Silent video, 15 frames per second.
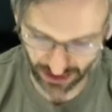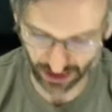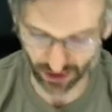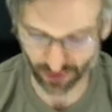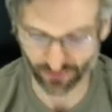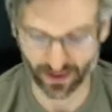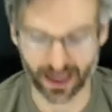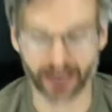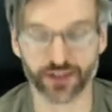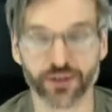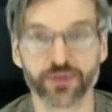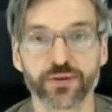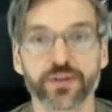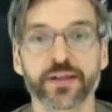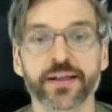
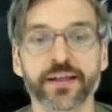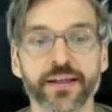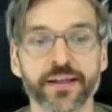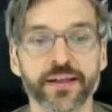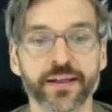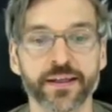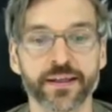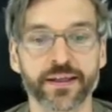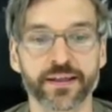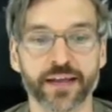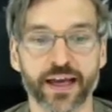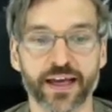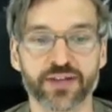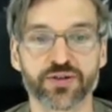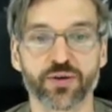value,
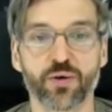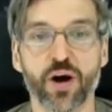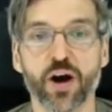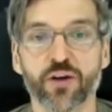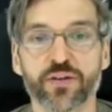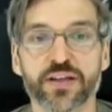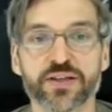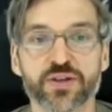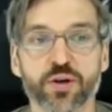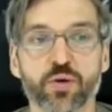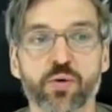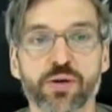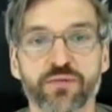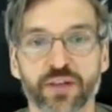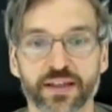okay, so are these
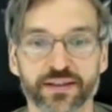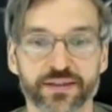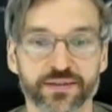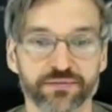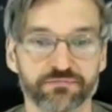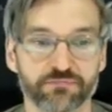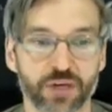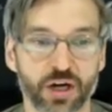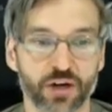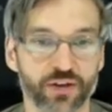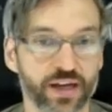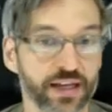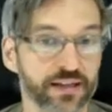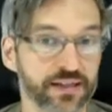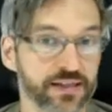equivalent? Are
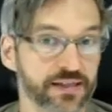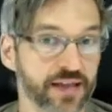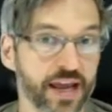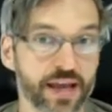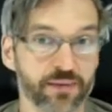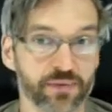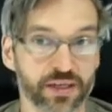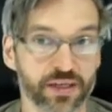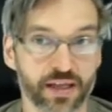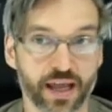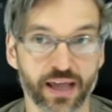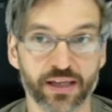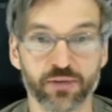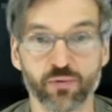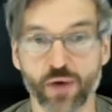they the same in
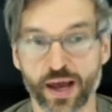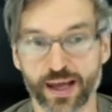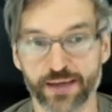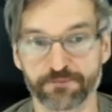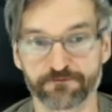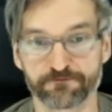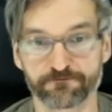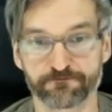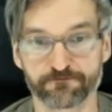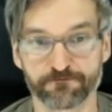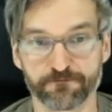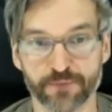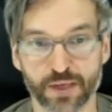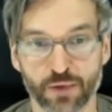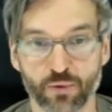any way?
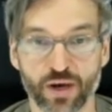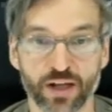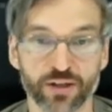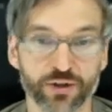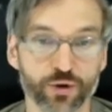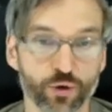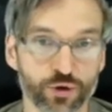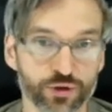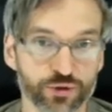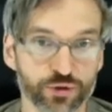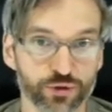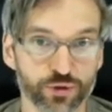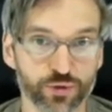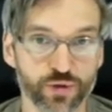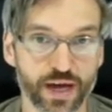Well, in order to
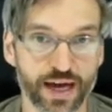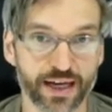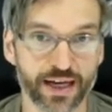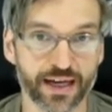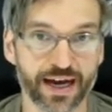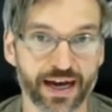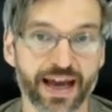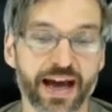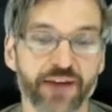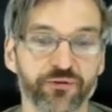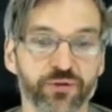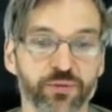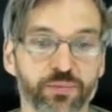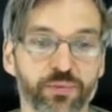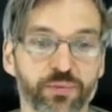do that, I have
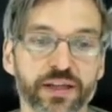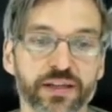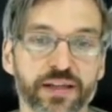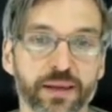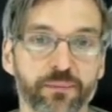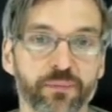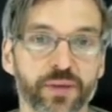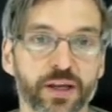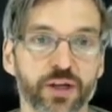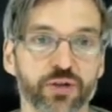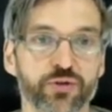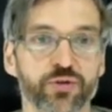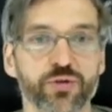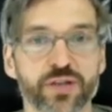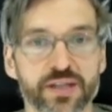to bring them
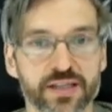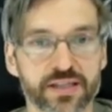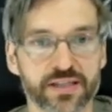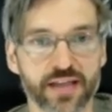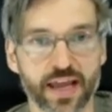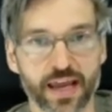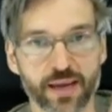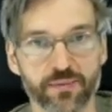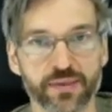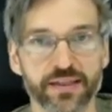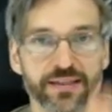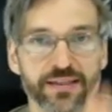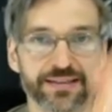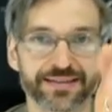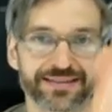to the same
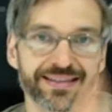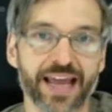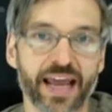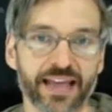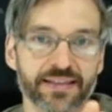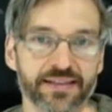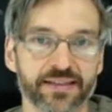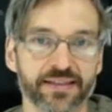date.